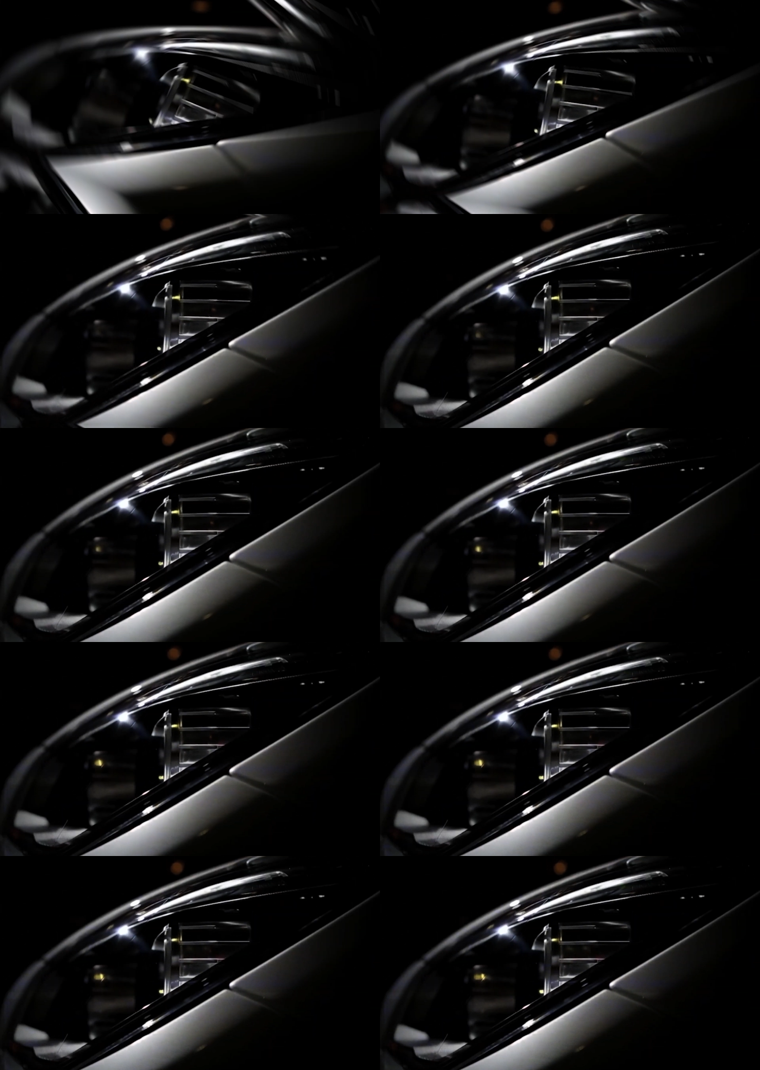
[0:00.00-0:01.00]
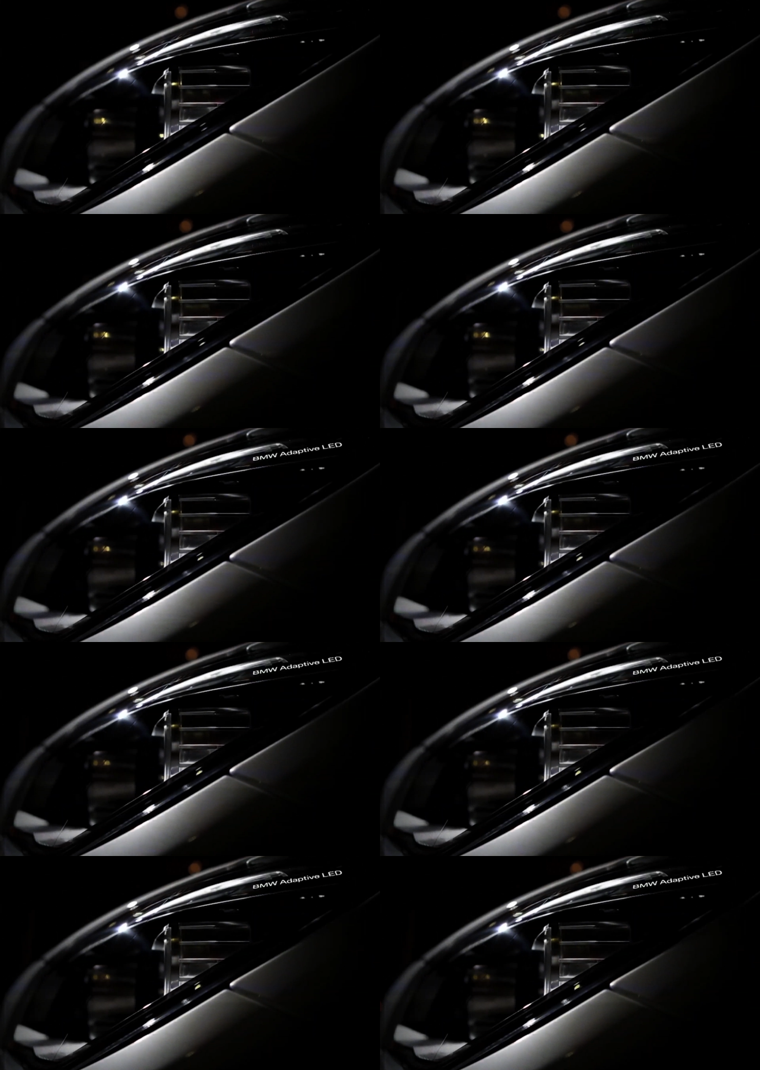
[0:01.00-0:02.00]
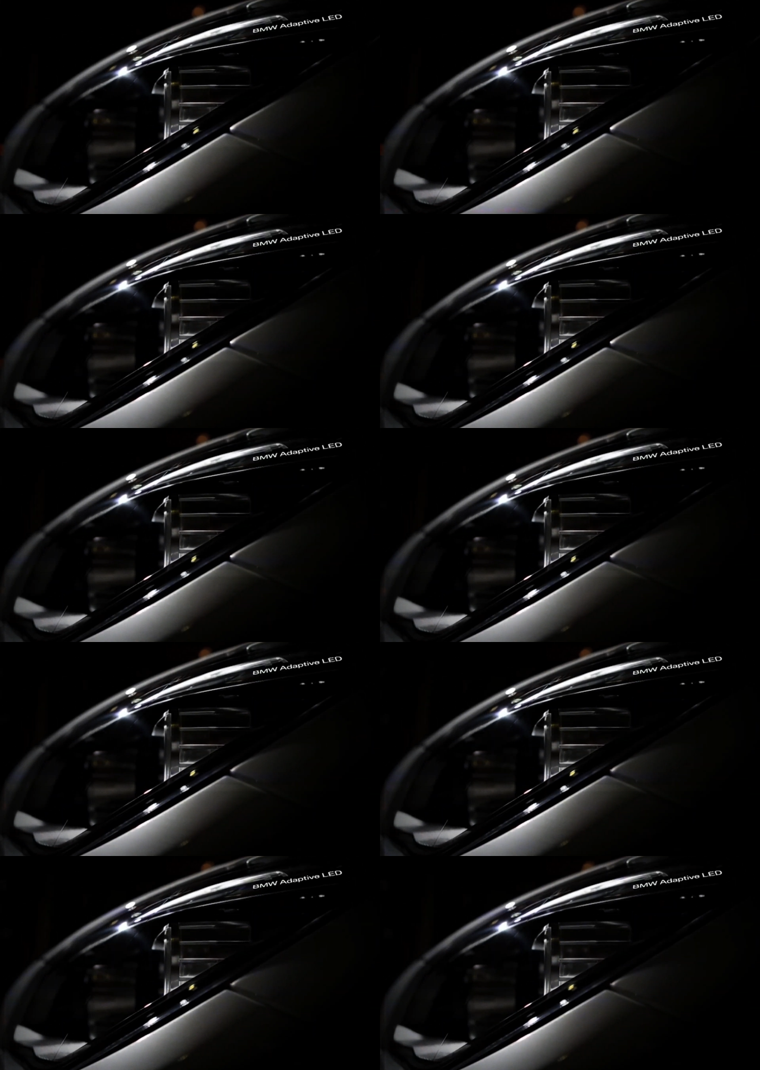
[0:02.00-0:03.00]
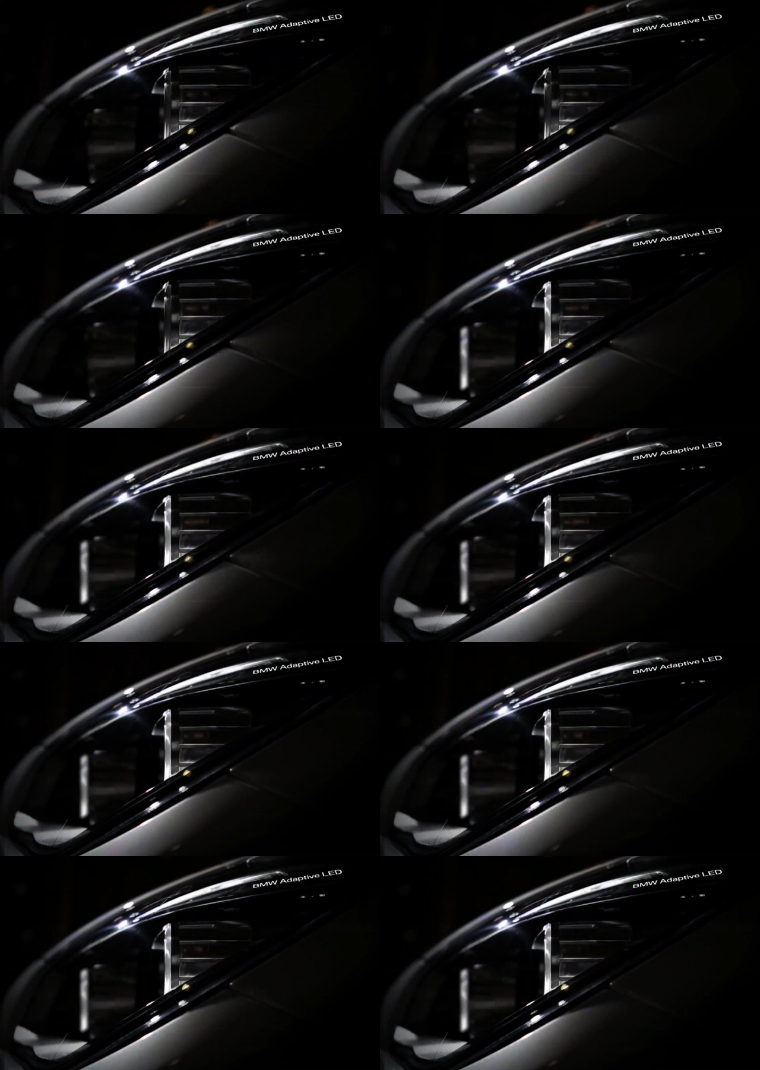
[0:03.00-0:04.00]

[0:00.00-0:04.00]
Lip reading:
No face is visible, so there are no lips to read.